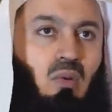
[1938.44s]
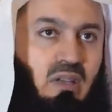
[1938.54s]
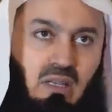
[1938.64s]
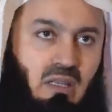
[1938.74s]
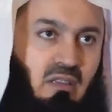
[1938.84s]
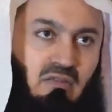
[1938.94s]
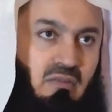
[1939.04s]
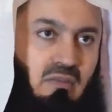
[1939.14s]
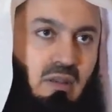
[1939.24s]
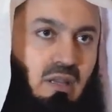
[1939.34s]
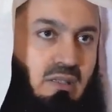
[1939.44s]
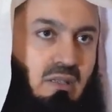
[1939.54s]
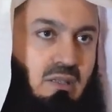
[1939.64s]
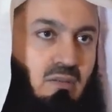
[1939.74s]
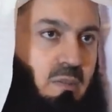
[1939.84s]
What did he give, in
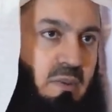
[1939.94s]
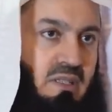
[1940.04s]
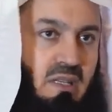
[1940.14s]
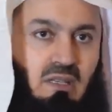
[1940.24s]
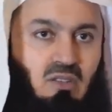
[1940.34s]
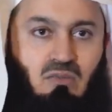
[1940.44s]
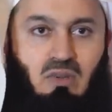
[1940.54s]
essence? What percentage of